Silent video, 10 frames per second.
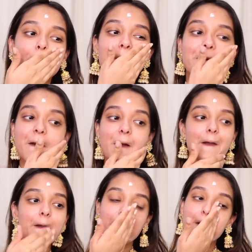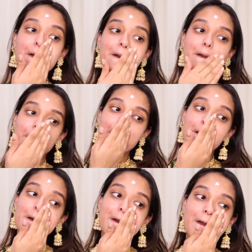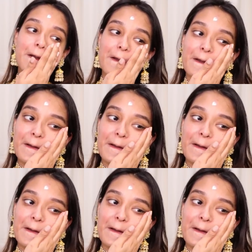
See how quickly it gets absorbed,